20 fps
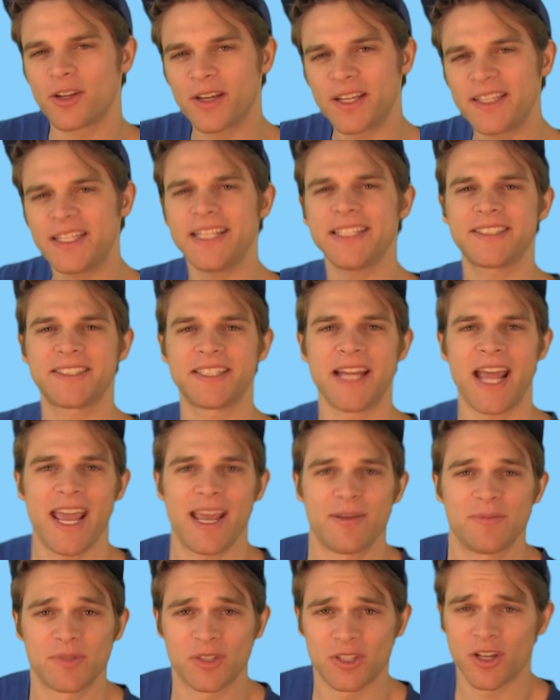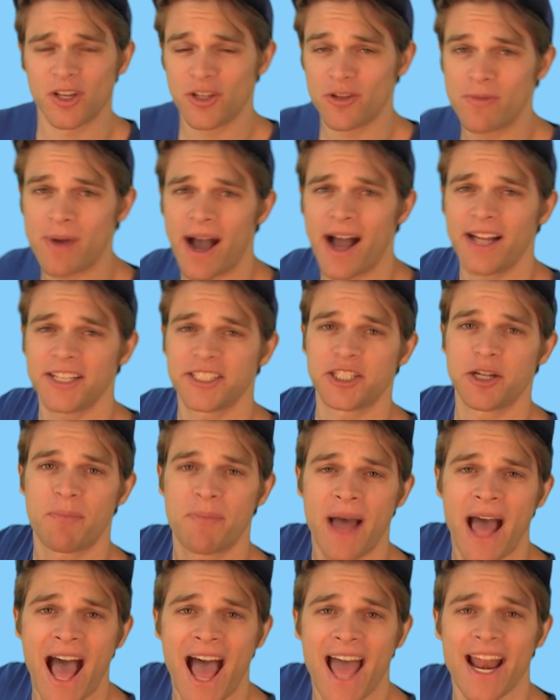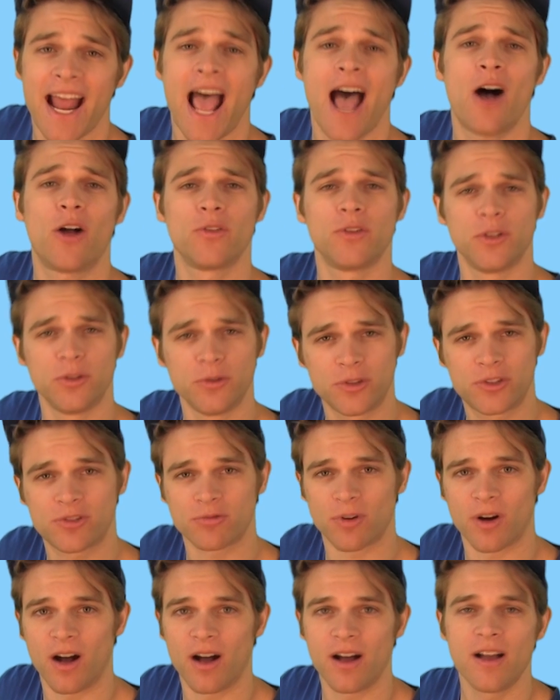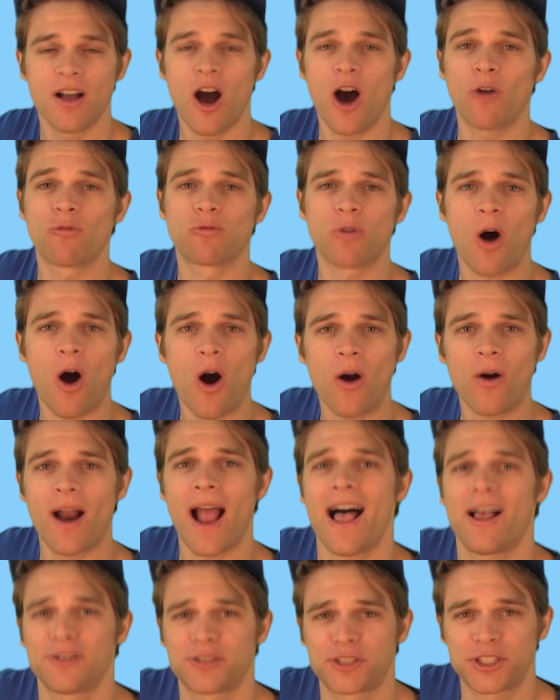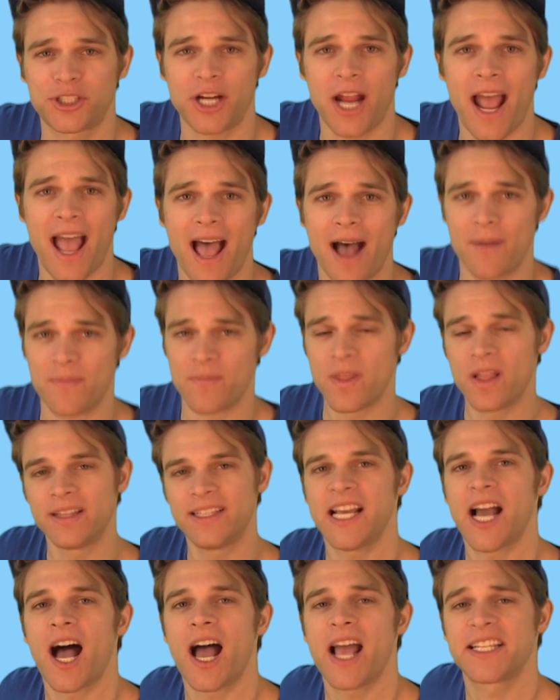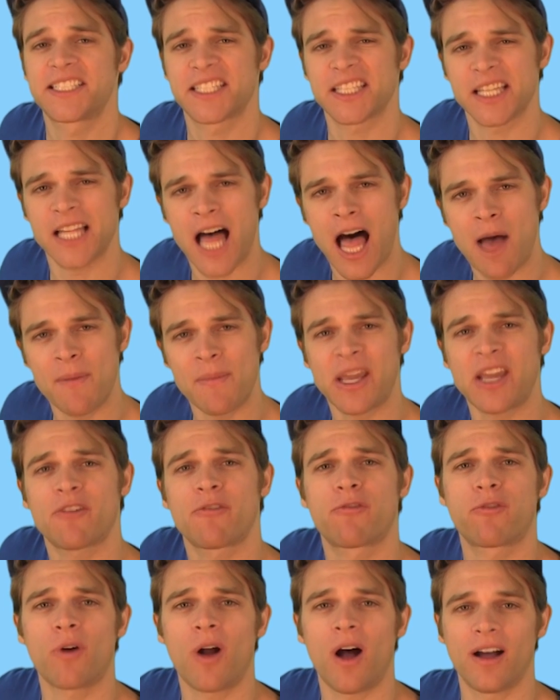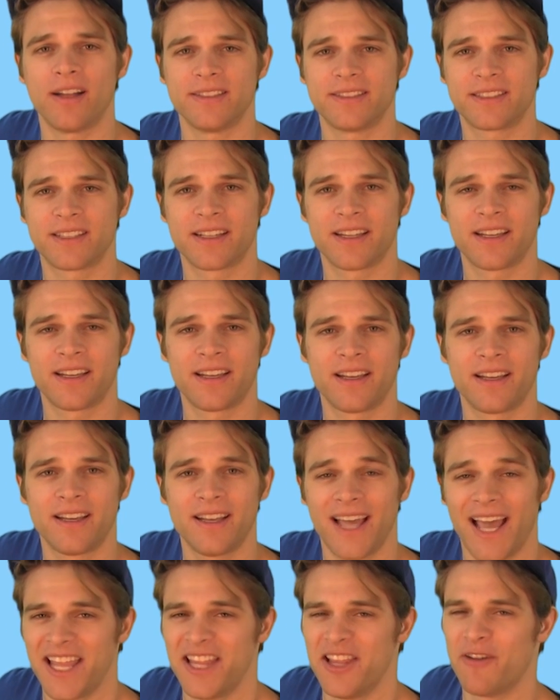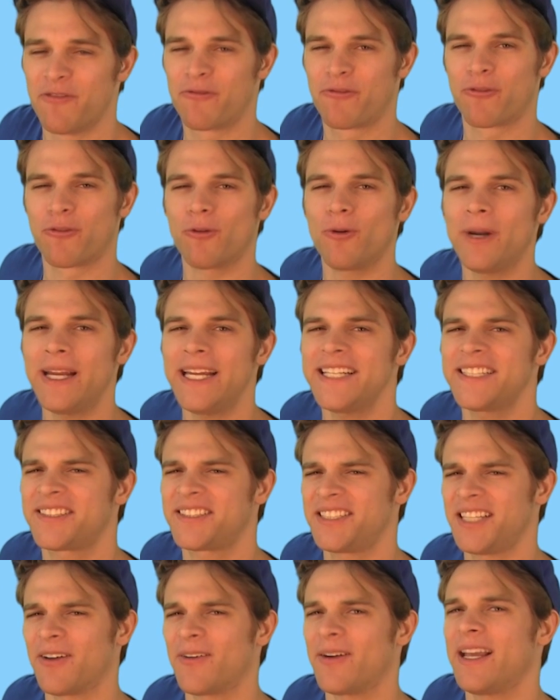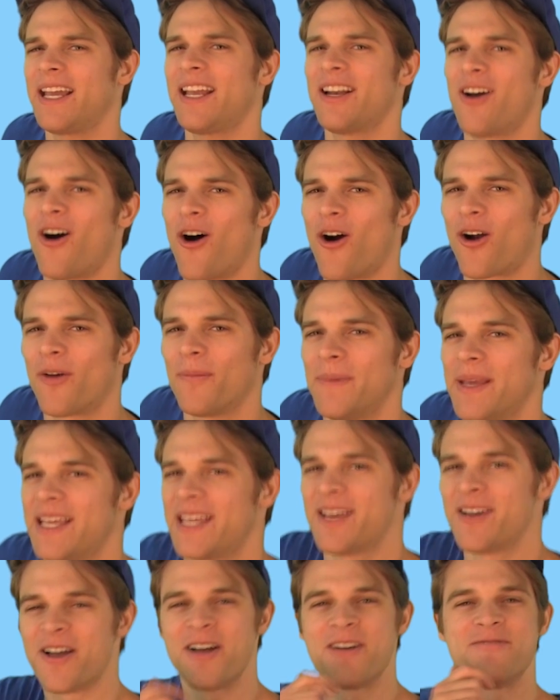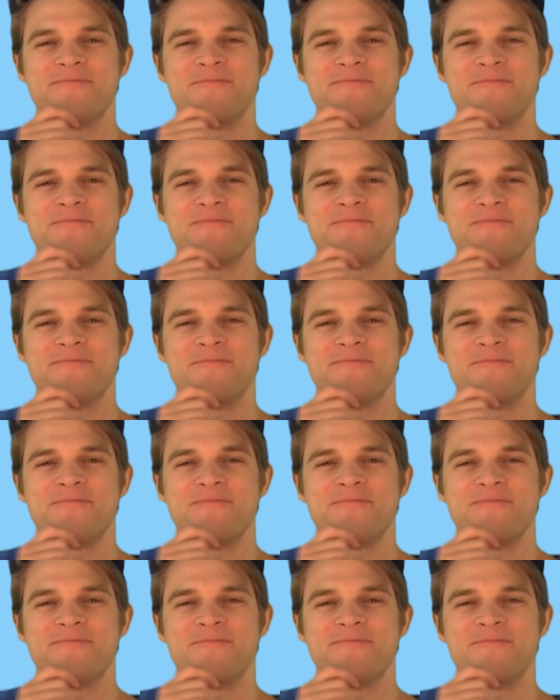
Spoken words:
Look at these names. You got Jabhat al-Nusra, Ahrar al-Sham, the Islamic Front, and the Free Syrian Army.